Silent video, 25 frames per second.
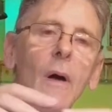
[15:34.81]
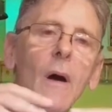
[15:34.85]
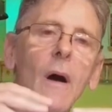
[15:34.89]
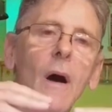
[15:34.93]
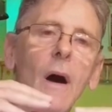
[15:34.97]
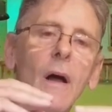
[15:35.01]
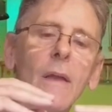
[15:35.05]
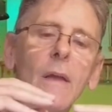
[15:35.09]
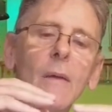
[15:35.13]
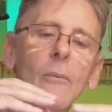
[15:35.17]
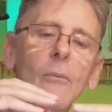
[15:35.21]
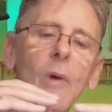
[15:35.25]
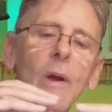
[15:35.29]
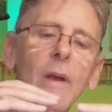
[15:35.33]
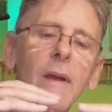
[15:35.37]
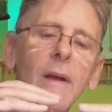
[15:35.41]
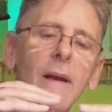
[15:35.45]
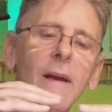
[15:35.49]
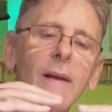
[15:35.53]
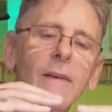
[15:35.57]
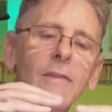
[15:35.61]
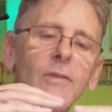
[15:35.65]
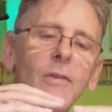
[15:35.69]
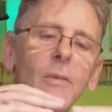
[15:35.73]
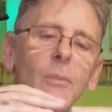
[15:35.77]
and then when it
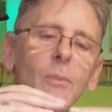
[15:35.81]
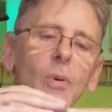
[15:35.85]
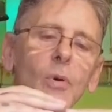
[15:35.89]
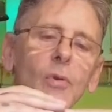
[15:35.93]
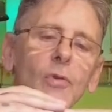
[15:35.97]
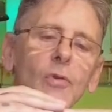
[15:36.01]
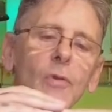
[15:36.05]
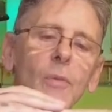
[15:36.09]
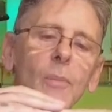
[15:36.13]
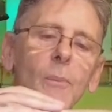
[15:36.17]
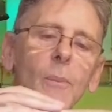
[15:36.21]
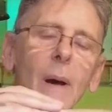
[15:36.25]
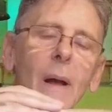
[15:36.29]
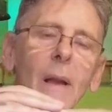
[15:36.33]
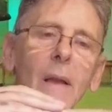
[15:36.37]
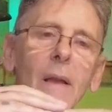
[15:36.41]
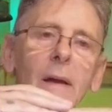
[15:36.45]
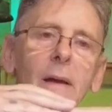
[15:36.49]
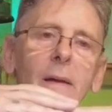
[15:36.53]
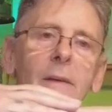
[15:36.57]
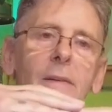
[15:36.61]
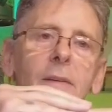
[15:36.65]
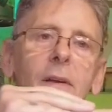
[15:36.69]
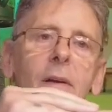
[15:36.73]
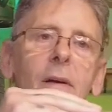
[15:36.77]
gets to push the
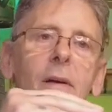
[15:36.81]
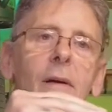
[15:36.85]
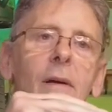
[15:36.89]
pellet,